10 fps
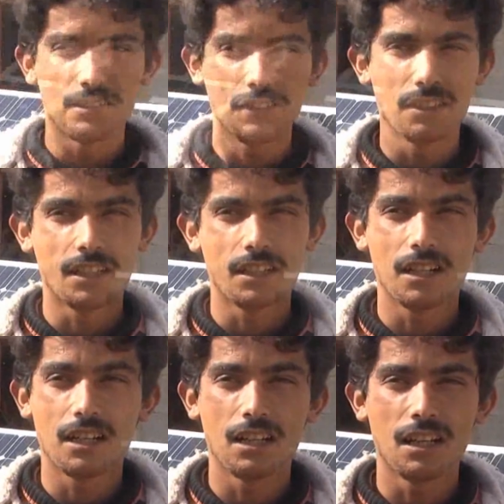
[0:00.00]
Kids
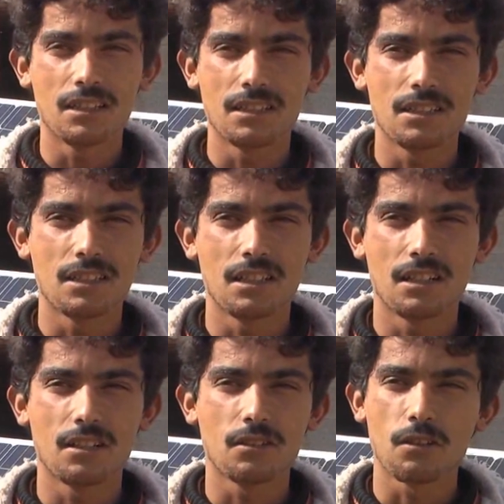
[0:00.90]
who are at school study
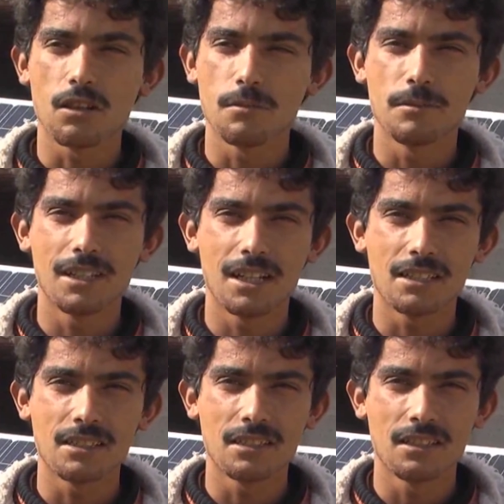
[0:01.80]
better.
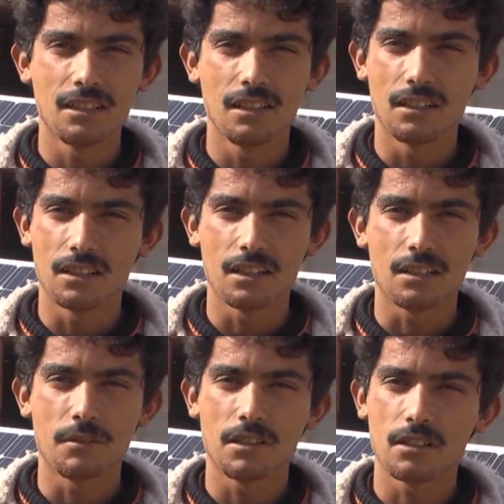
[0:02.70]
My sister is in
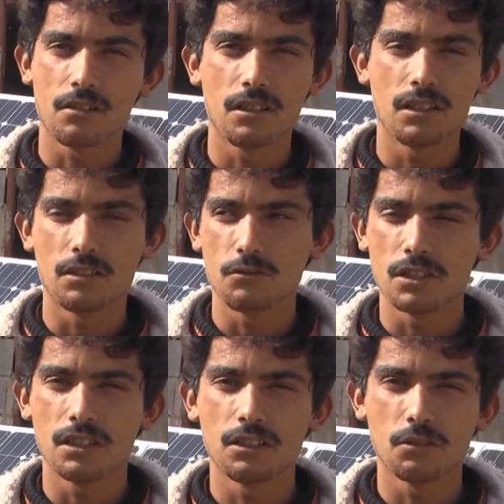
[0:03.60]
high school and my
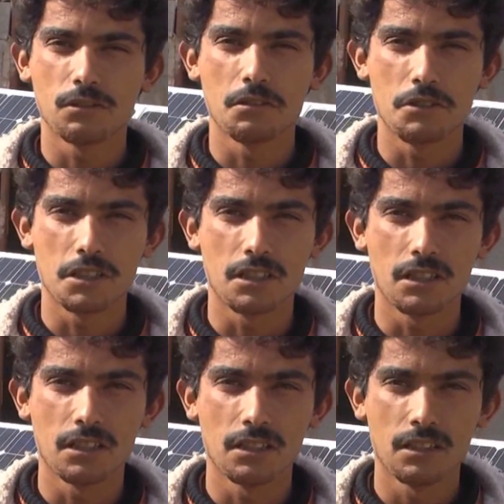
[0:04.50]
younger brother is in the
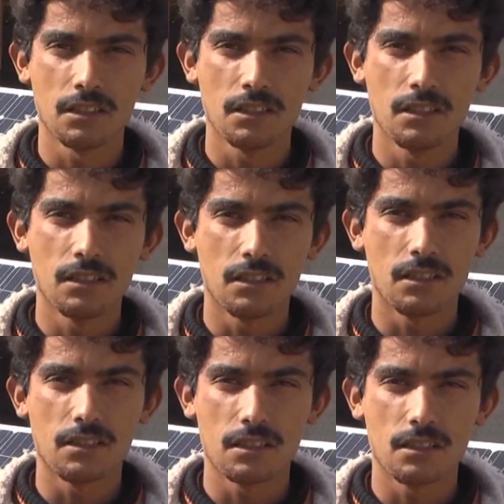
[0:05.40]
11th grade.
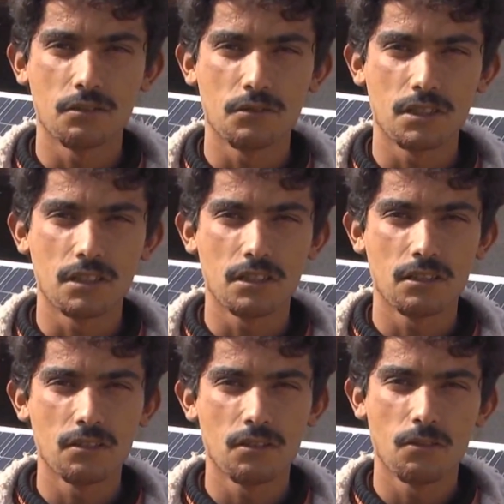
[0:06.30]

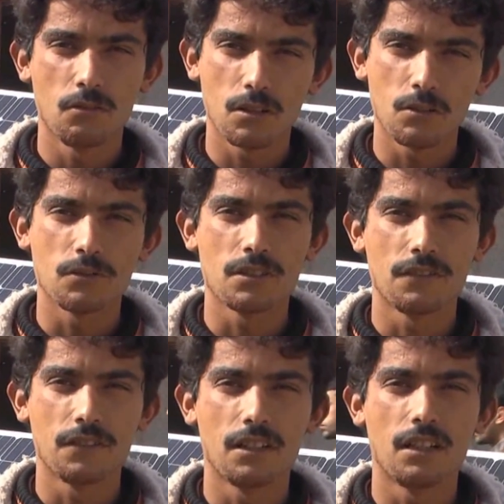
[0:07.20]
We have
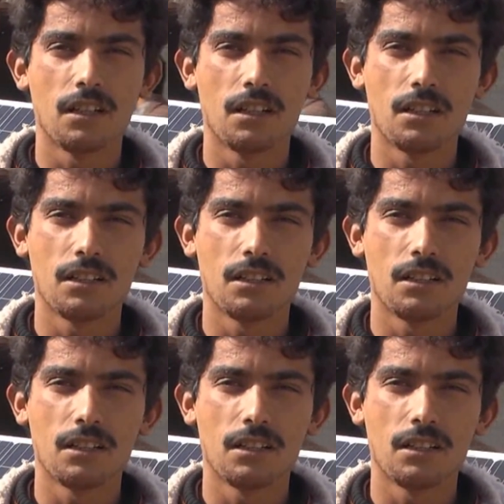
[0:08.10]
benefited a lot.